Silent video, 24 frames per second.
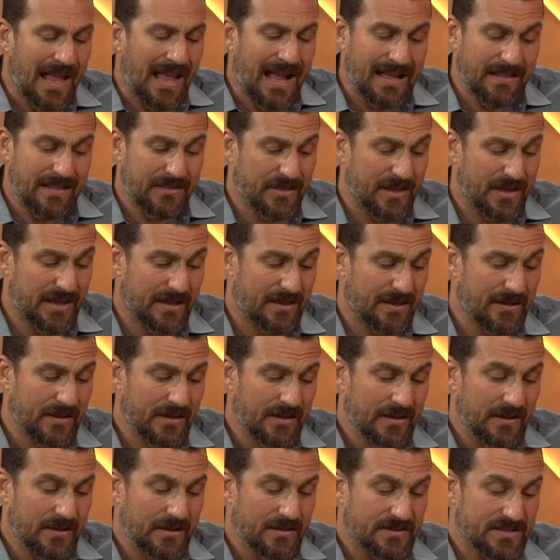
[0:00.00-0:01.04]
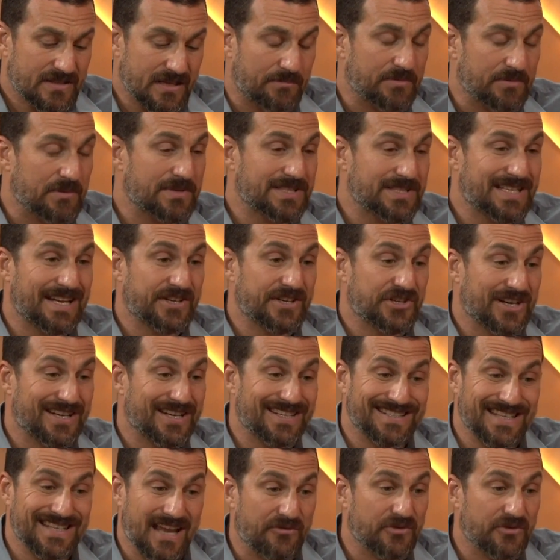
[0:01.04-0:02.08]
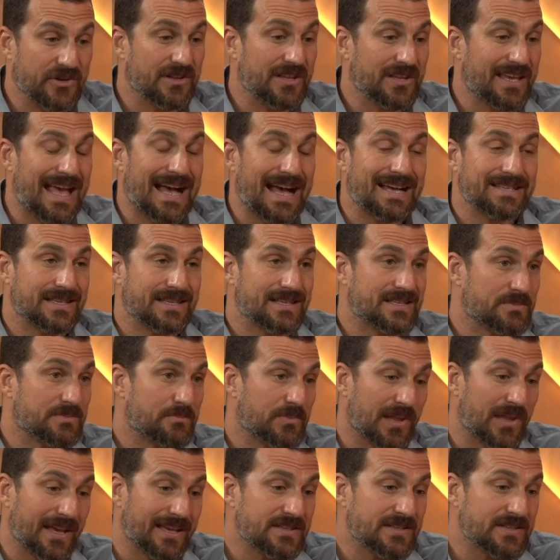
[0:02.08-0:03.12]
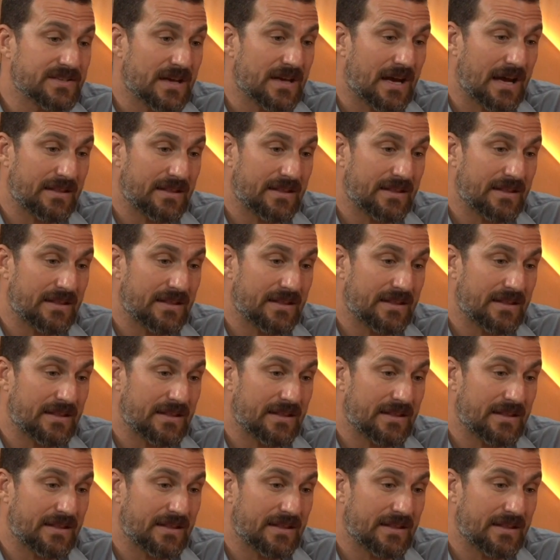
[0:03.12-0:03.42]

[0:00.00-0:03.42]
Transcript: I think supplementation definitely has its place.